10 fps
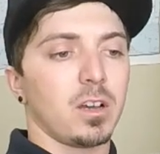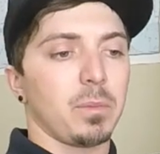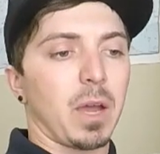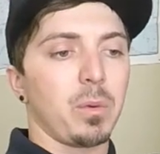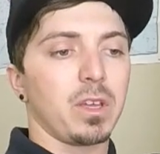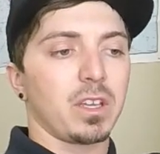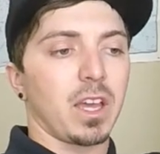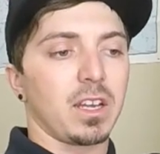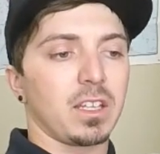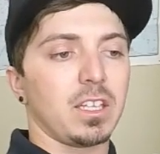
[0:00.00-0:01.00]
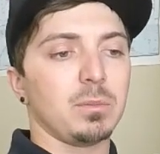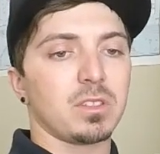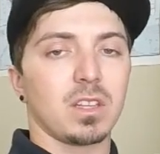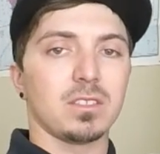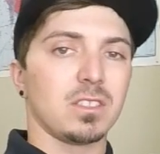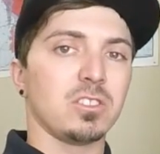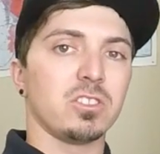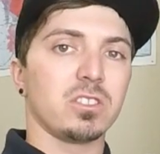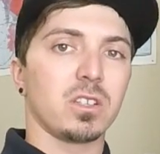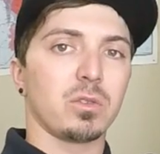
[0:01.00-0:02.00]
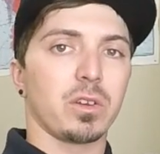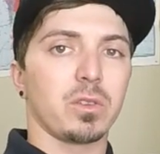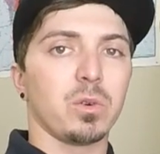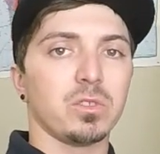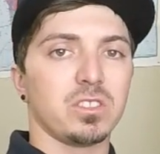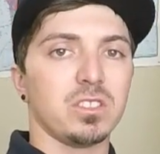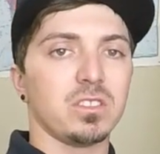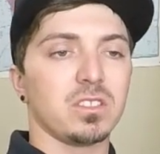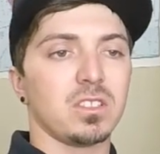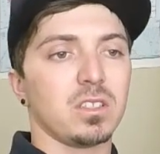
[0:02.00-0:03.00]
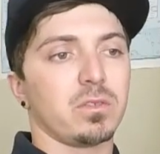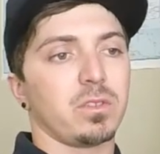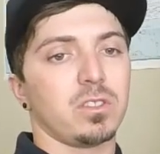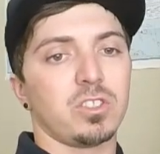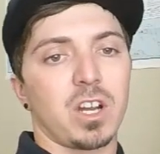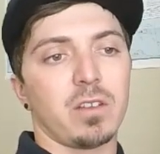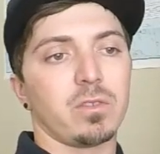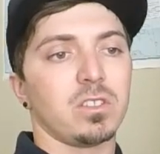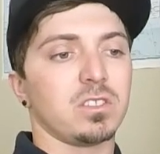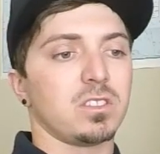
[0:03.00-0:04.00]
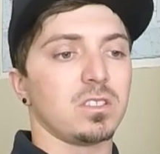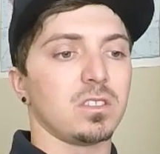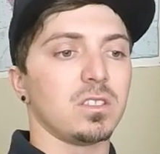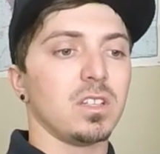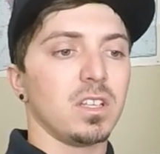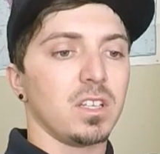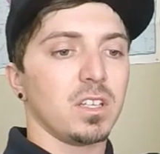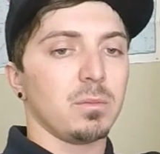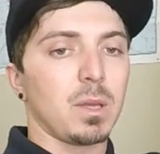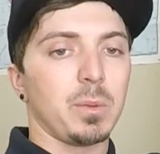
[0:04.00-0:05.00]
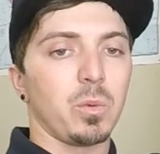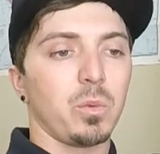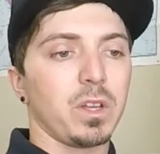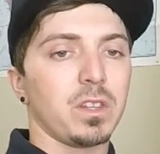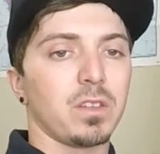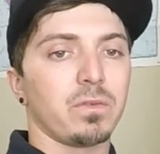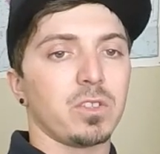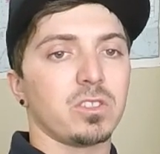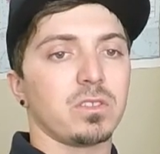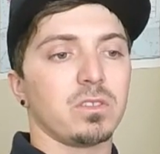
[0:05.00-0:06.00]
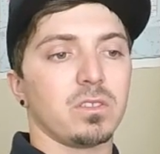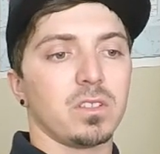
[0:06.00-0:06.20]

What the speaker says: That way it kind of keeps things interesting throughout the whole season. If a driver is to maybe win the first